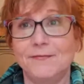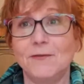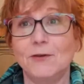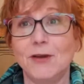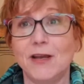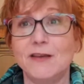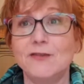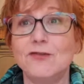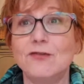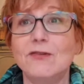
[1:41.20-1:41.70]

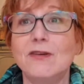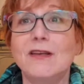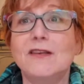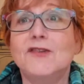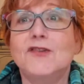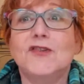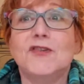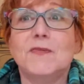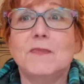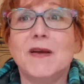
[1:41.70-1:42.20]
Okay, so
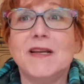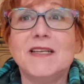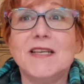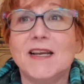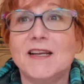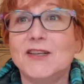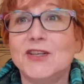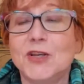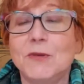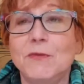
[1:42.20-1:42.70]
it's just my
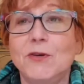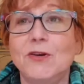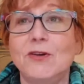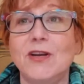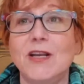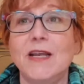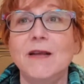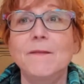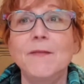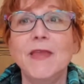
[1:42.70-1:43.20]
text
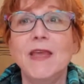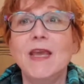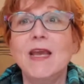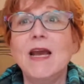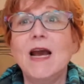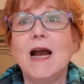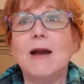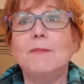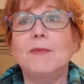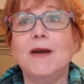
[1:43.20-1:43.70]
community,
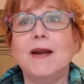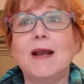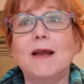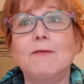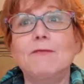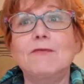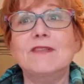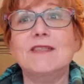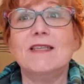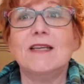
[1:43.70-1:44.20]
but I
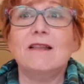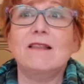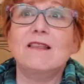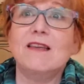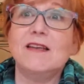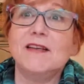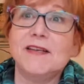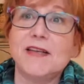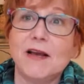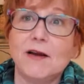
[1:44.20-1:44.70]
will send
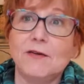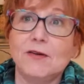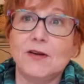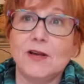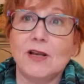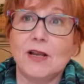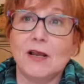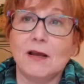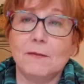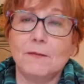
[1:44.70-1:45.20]
things out
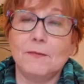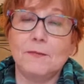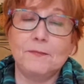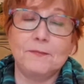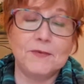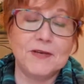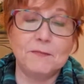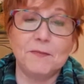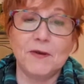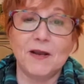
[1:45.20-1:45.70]

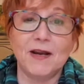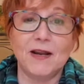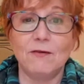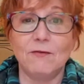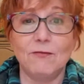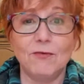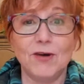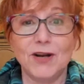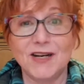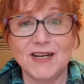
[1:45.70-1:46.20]
depending
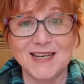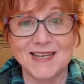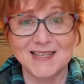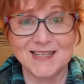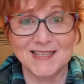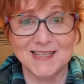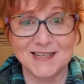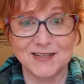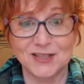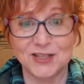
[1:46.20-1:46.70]
on what it
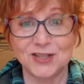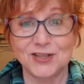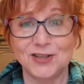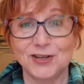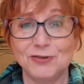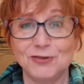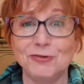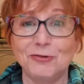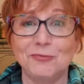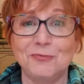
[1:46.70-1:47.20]
is to the
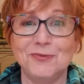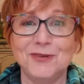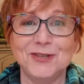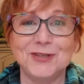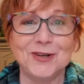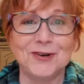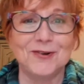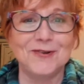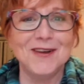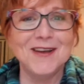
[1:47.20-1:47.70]
group.
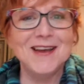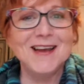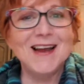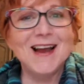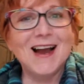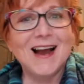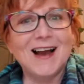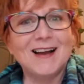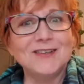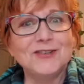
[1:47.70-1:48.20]
So
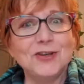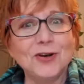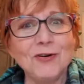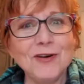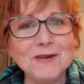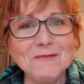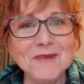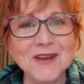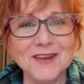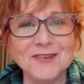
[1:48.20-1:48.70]

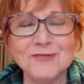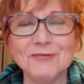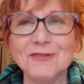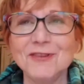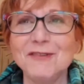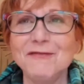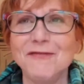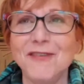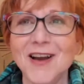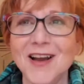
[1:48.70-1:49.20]
join me. It's
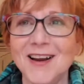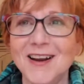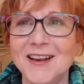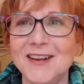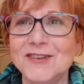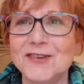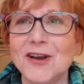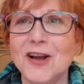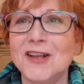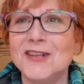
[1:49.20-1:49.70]
really fun.
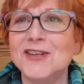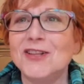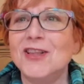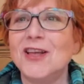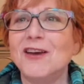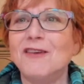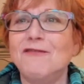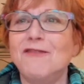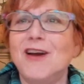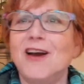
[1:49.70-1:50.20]
It's a
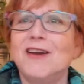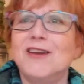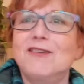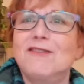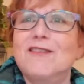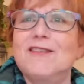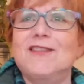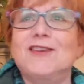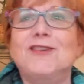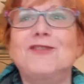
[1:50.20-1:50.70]
lot of
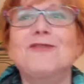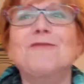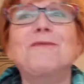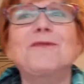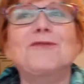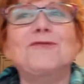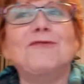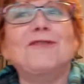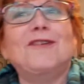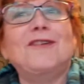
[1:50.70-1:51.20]
value, and the group
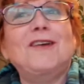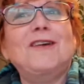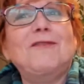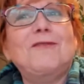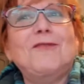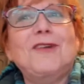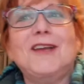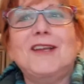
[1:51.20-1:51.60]
is really